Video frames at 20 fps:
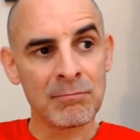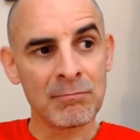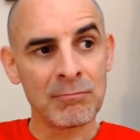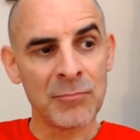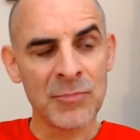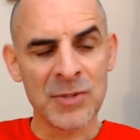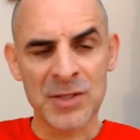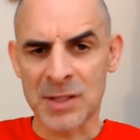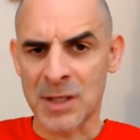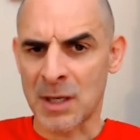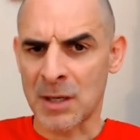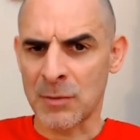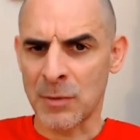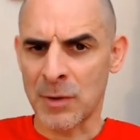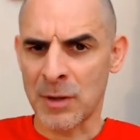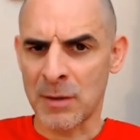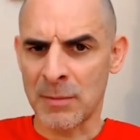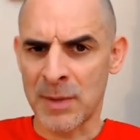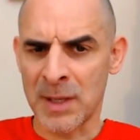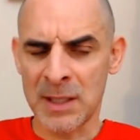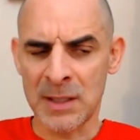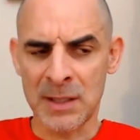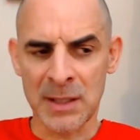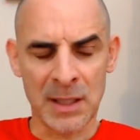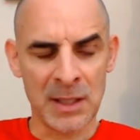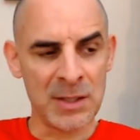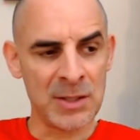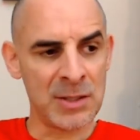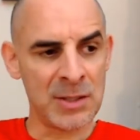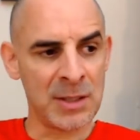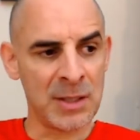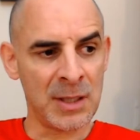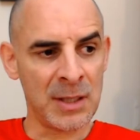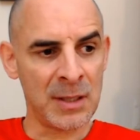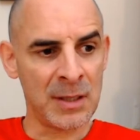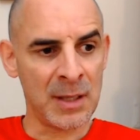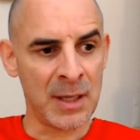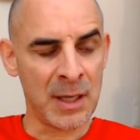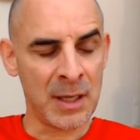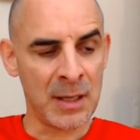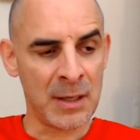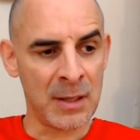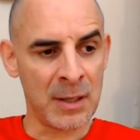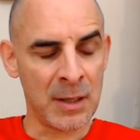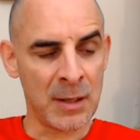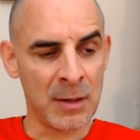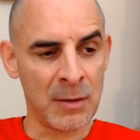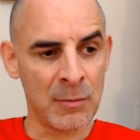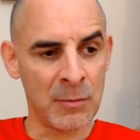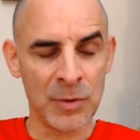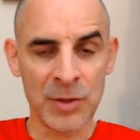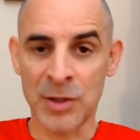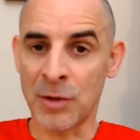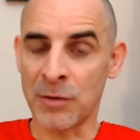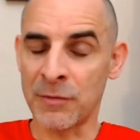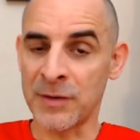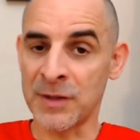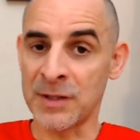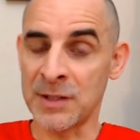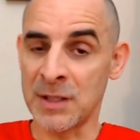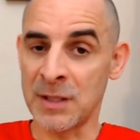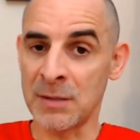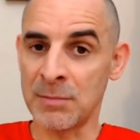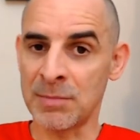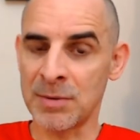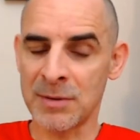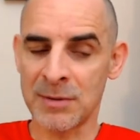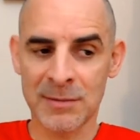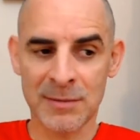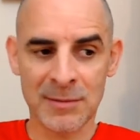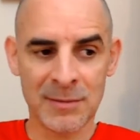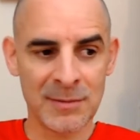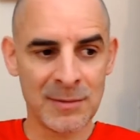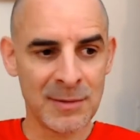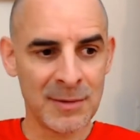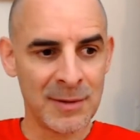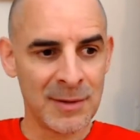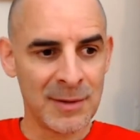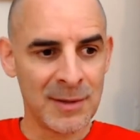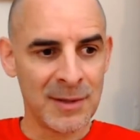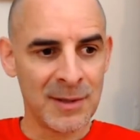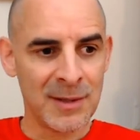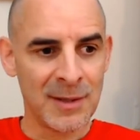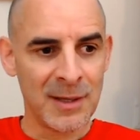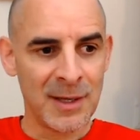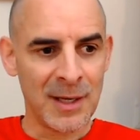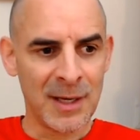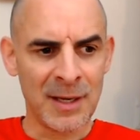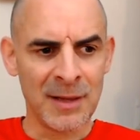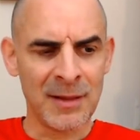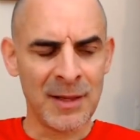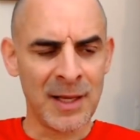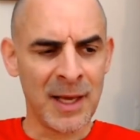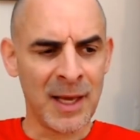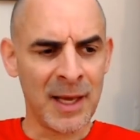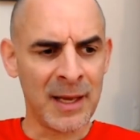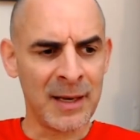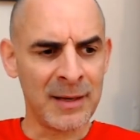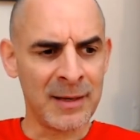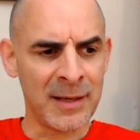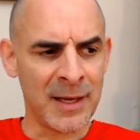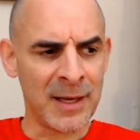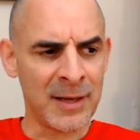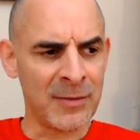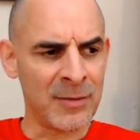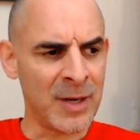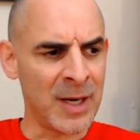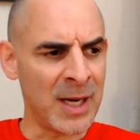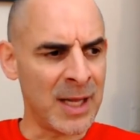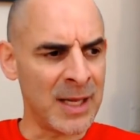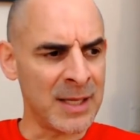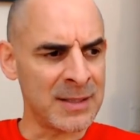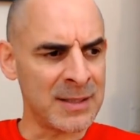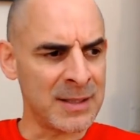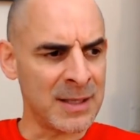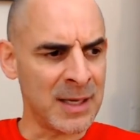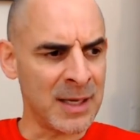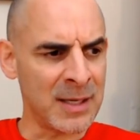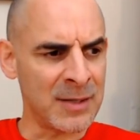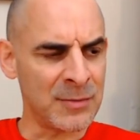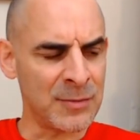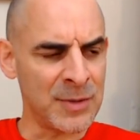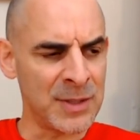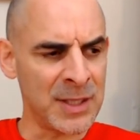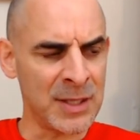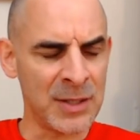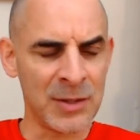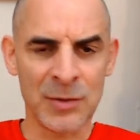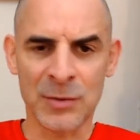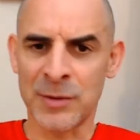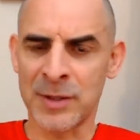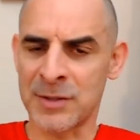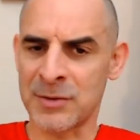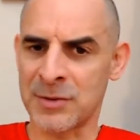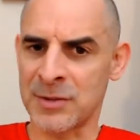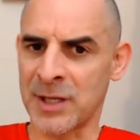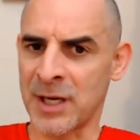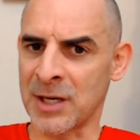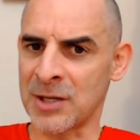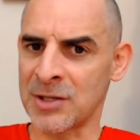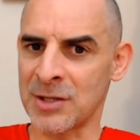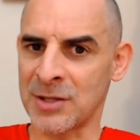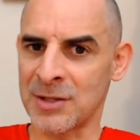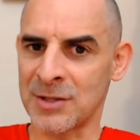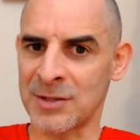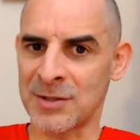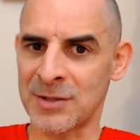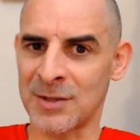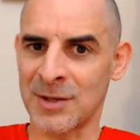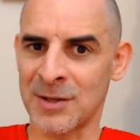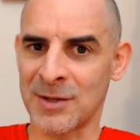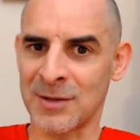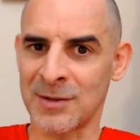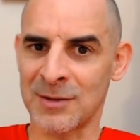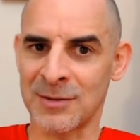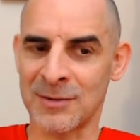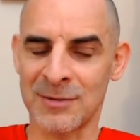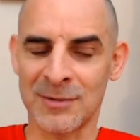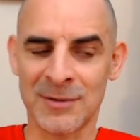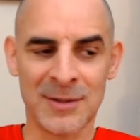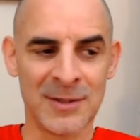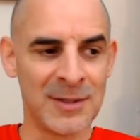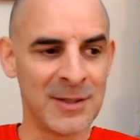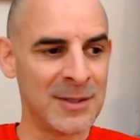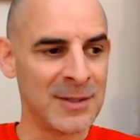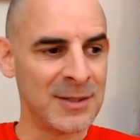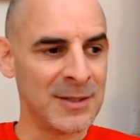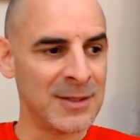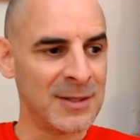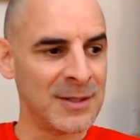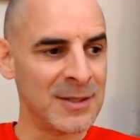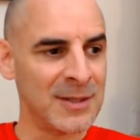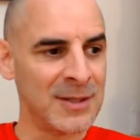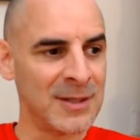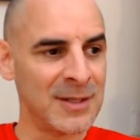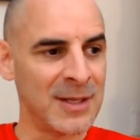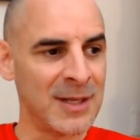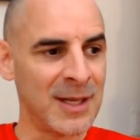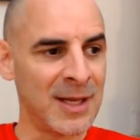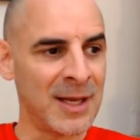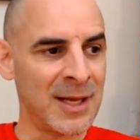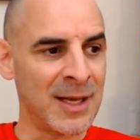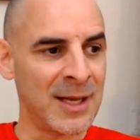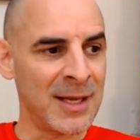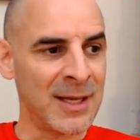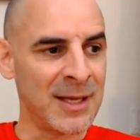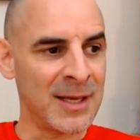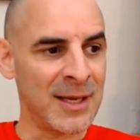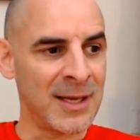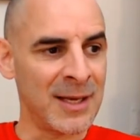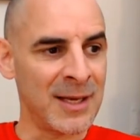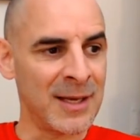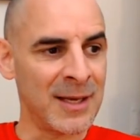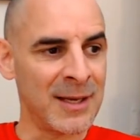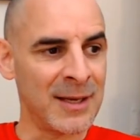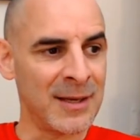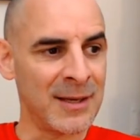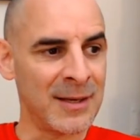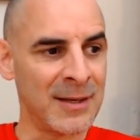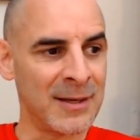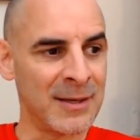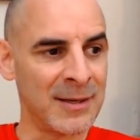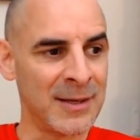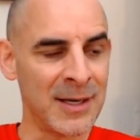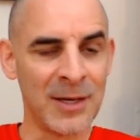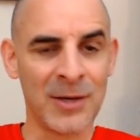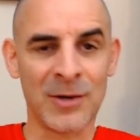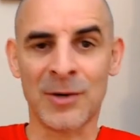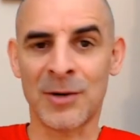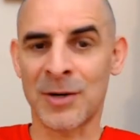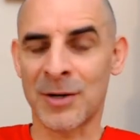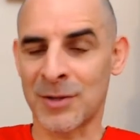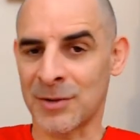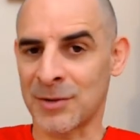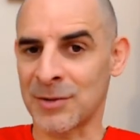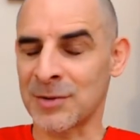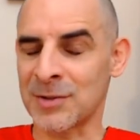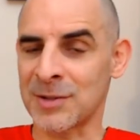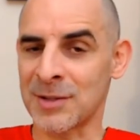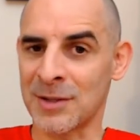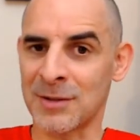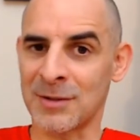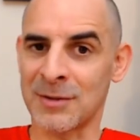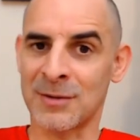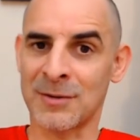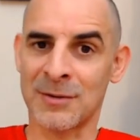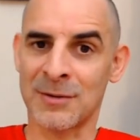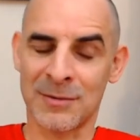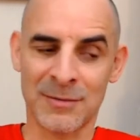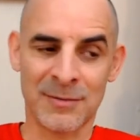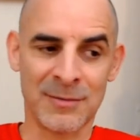We started with a meditation and then we dove in deep. And in the end, I realized that we didn't do introductions, so I recorded also